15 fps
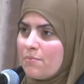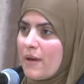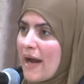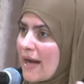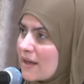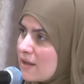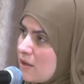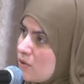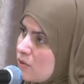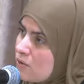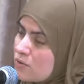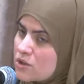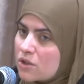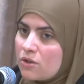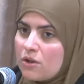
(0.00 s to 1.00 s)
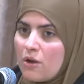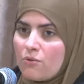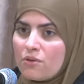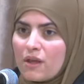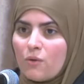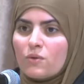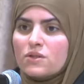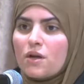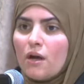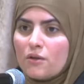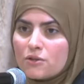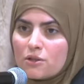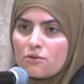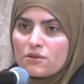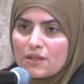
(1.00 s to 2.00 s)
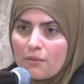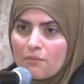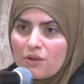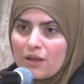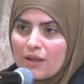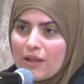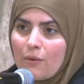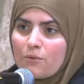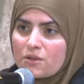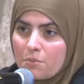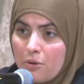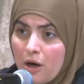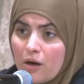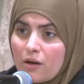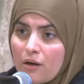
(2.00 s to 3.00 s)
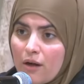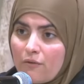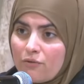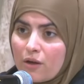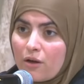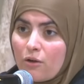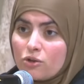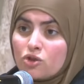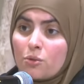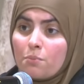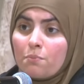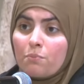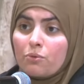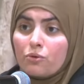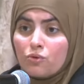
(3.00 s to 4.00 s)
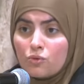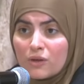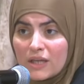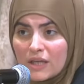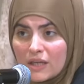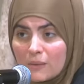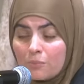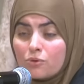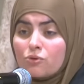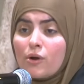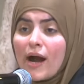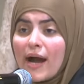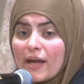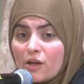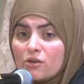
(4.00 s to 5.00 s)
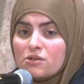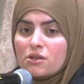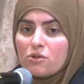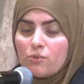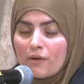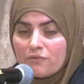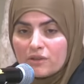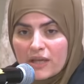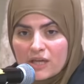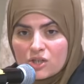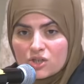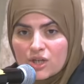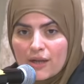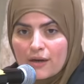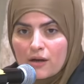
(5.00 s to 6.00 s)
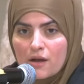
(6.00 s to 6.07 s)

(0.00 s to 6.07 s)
baggy, loose clothing was also something that was part of the culture pre prior to the revelation.